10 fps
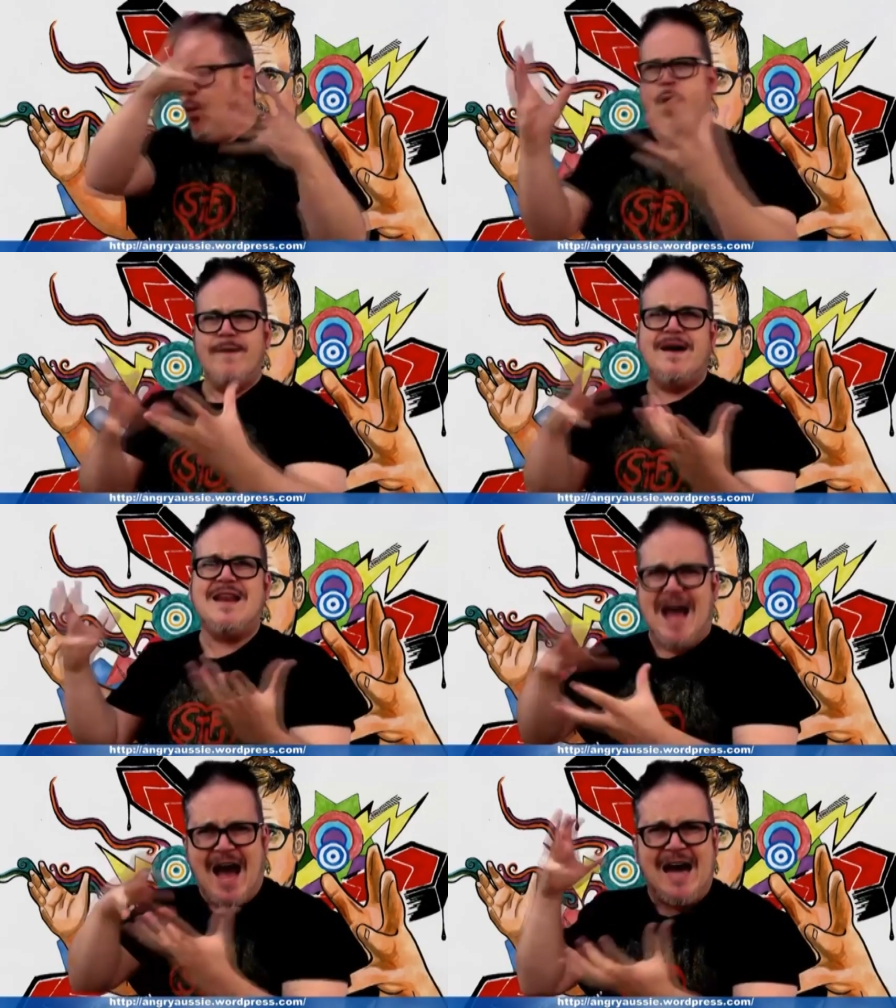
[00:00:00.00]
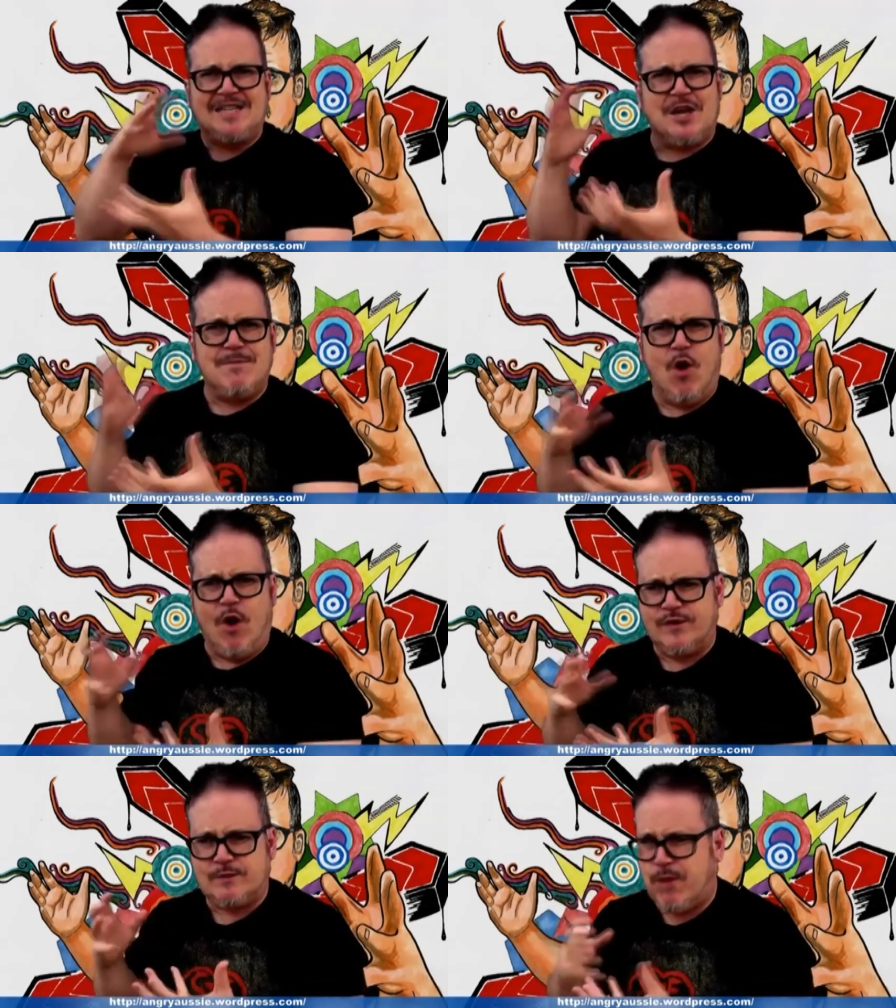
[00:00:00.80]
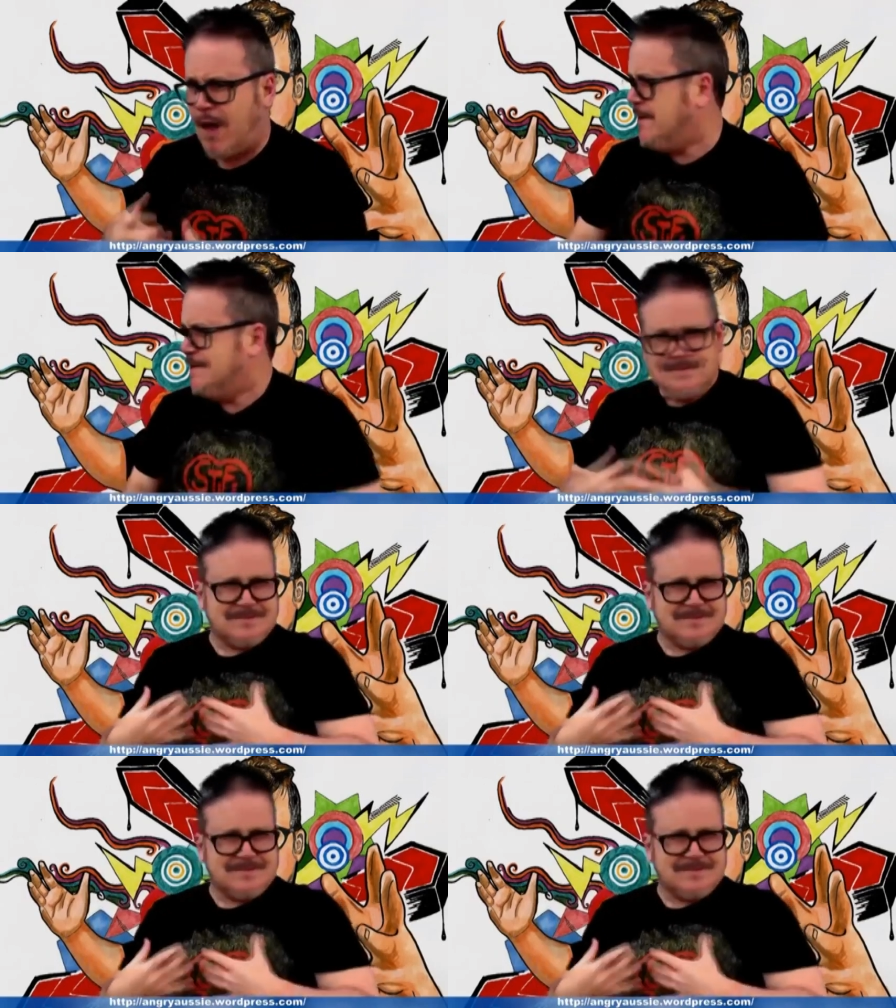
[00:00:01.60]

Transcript: Women aren't an amorphous blob.